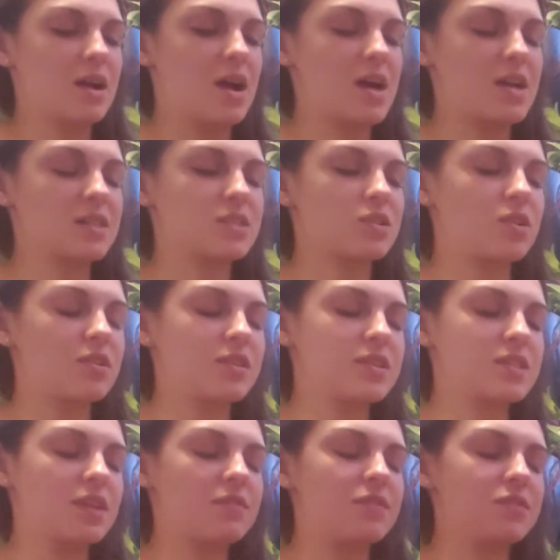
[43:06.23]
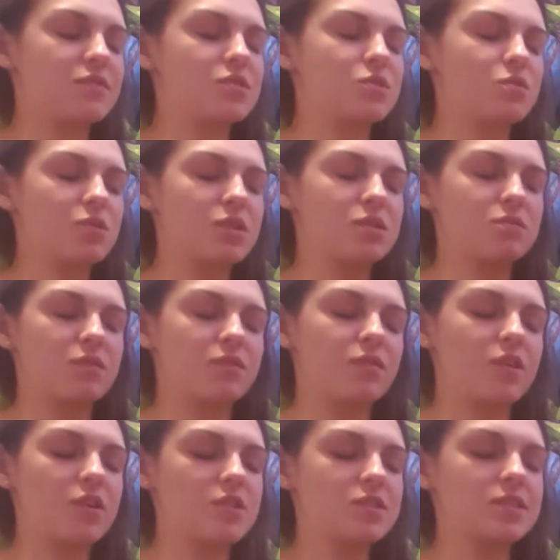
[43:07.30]
I saw the Seven of Swords
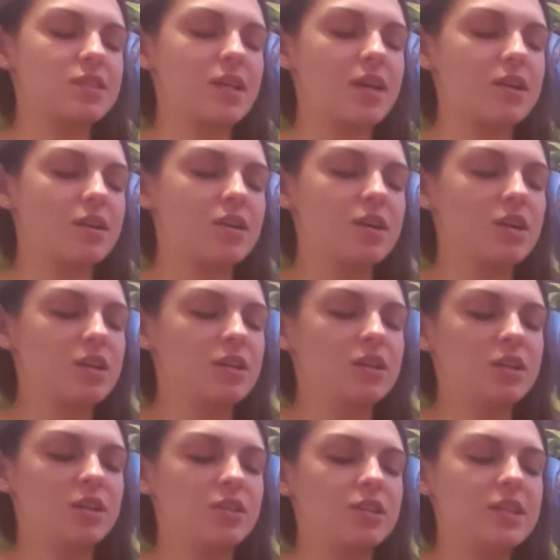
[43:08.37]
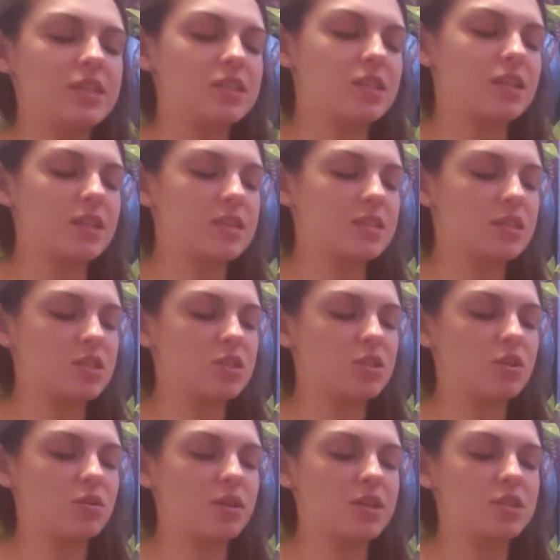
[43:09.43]
reversed there. You need to listen
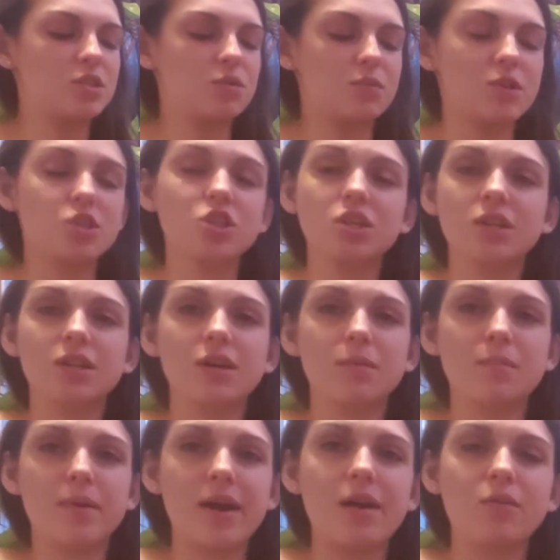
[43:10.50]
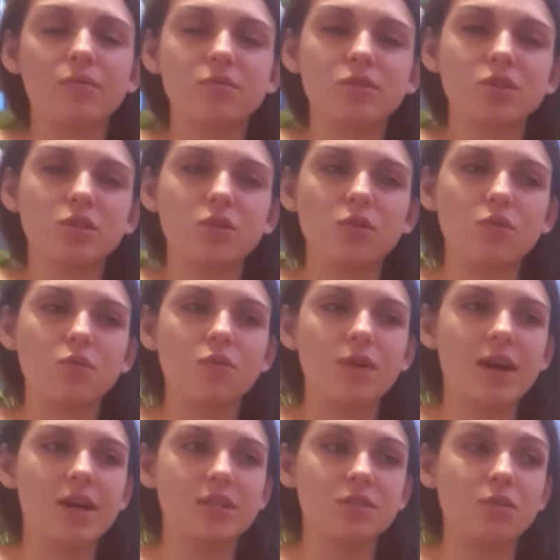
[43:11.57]
to your intuition about who
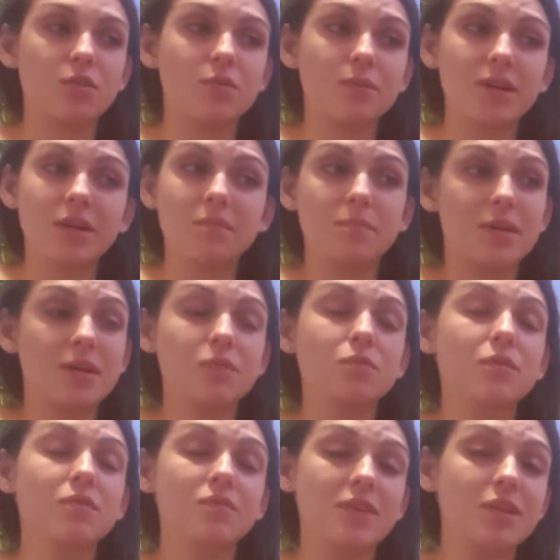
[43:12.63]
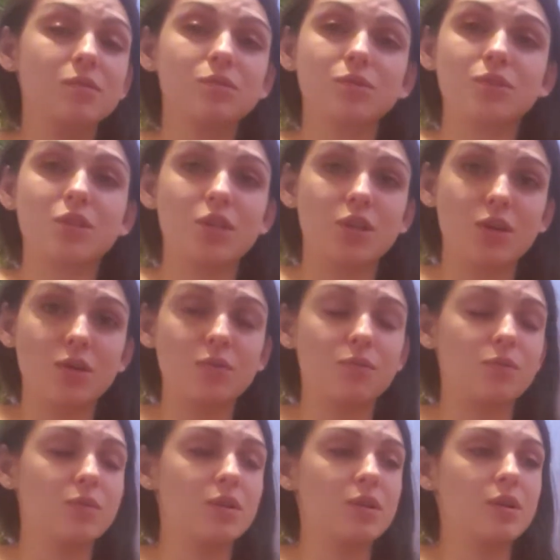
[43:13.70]
has already been revealed to you,